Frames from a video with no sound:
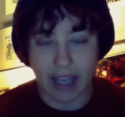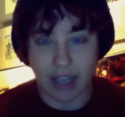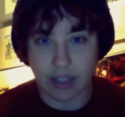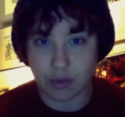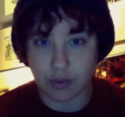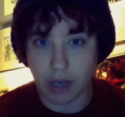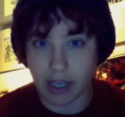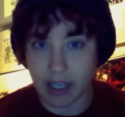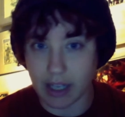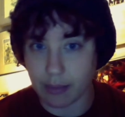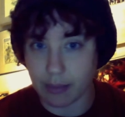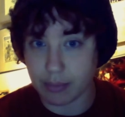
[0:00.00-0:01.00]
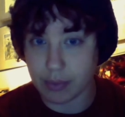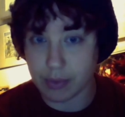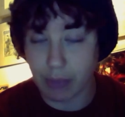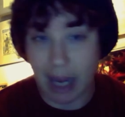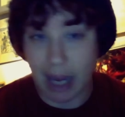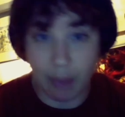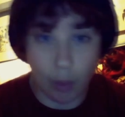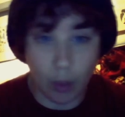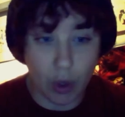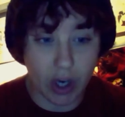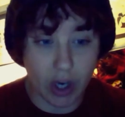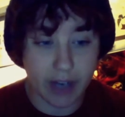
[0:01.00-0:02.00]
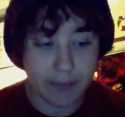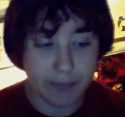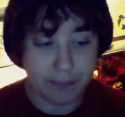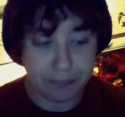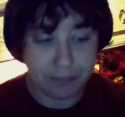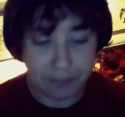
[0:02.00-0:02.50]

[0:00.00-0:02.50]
and writing up paperwork